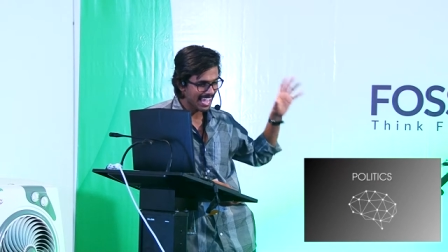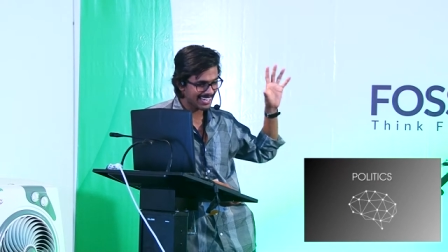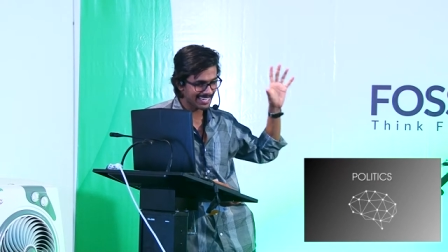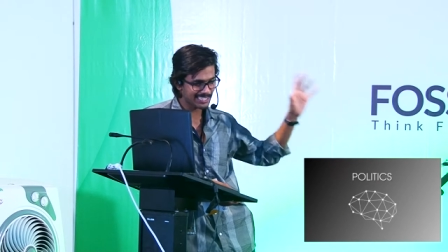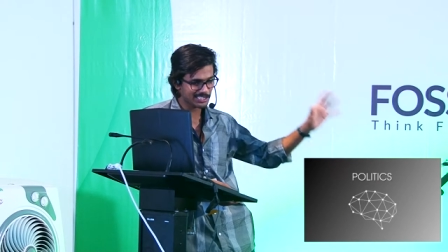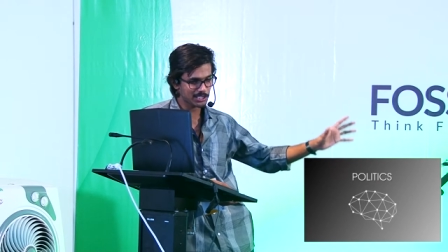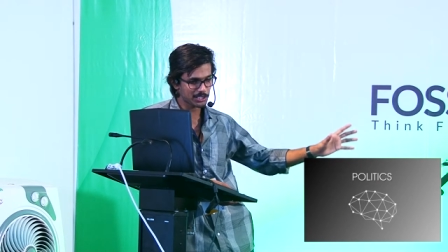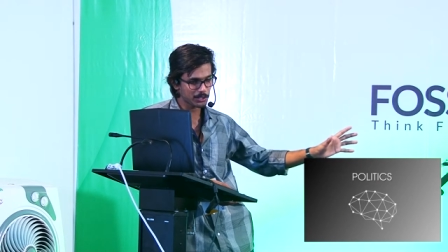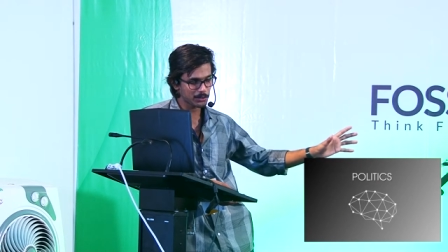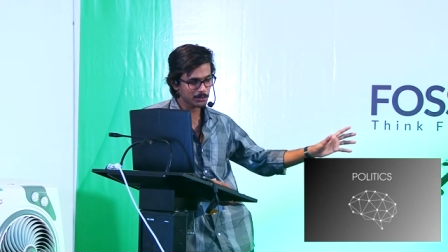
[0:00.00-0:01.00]
and
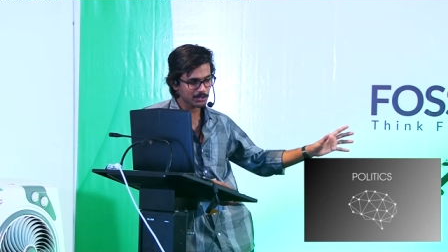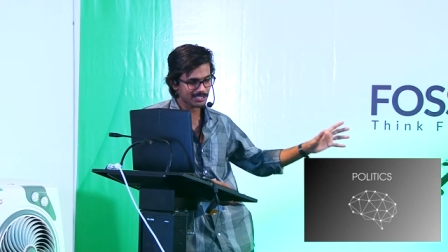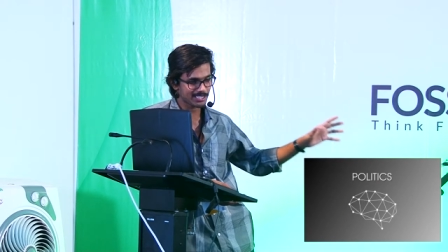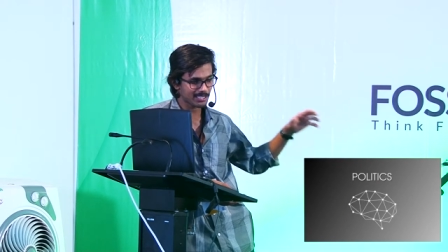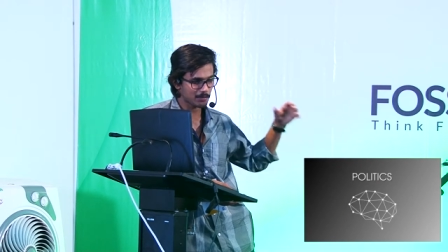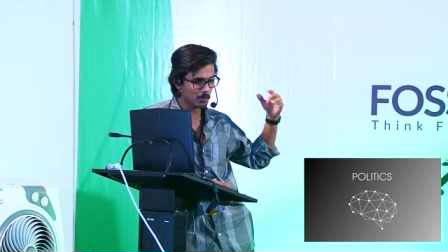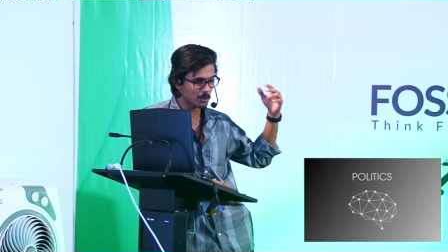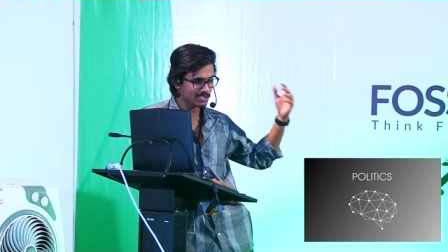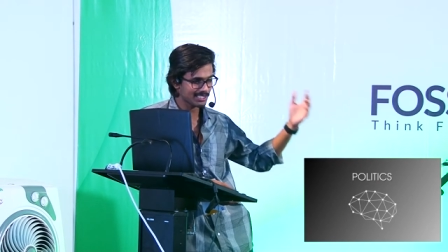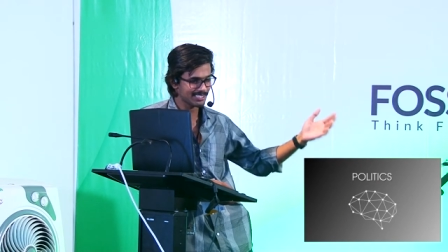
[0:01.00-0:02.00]
execute uh,
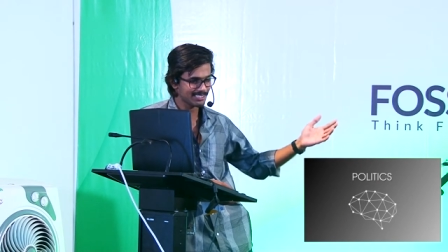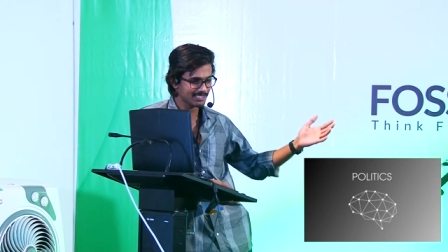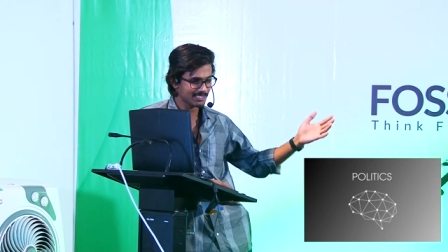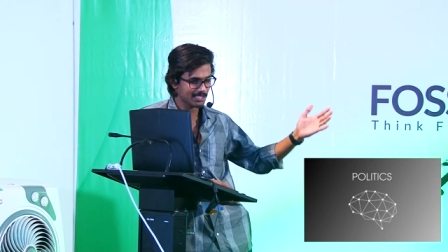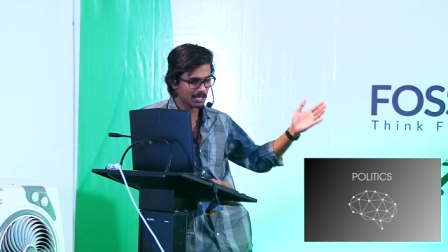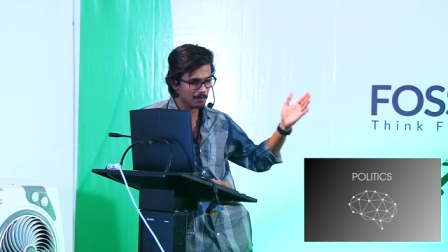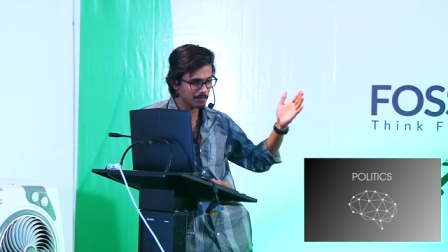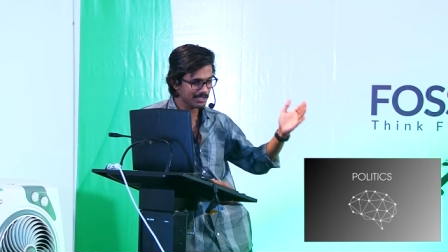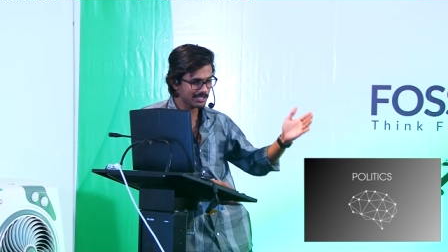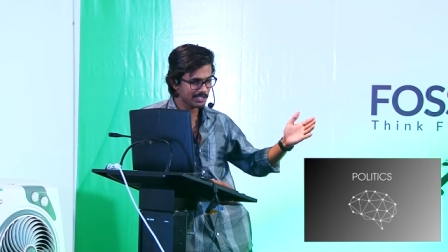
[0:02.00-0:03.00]
posts in uh,
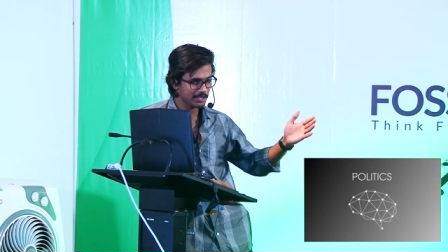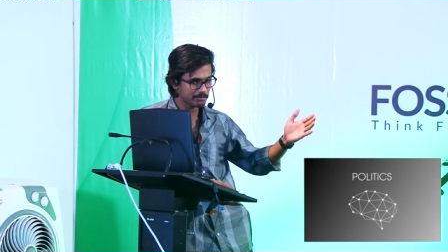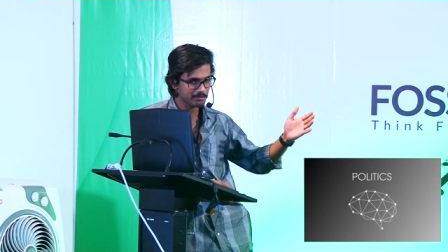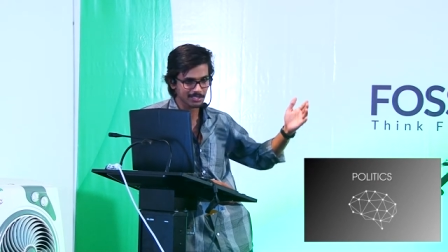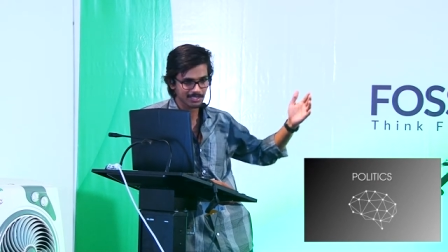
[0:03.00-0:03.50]
medium.